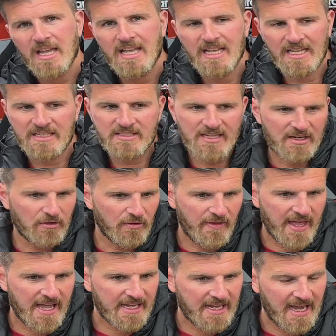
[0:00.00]
It said on
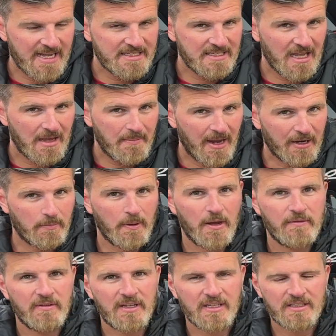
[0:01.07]
there, KTM
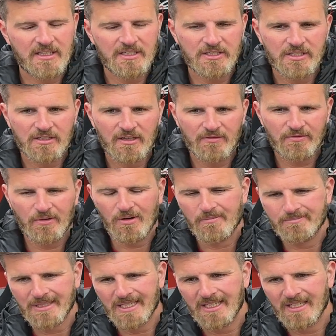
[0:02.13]
Akrapovic edition. I
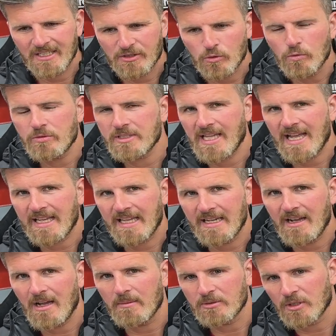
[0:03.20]
thought, it's all stacking
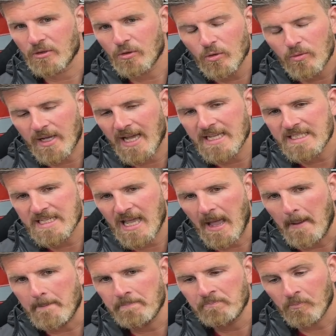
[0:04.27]
up. So I called
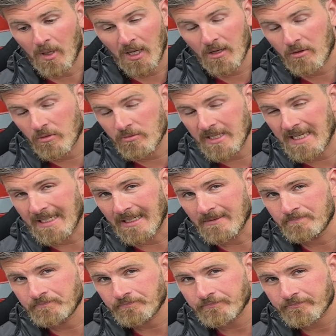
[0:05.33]
KTM, my local dealer,
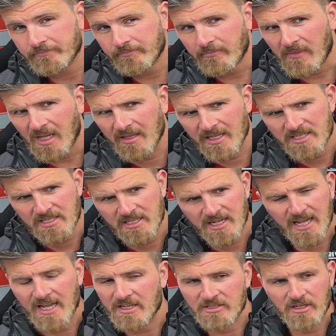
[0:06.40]
and they said,
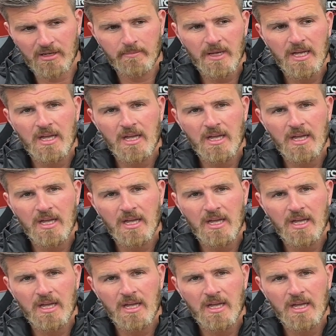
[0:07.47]
yeah, it's a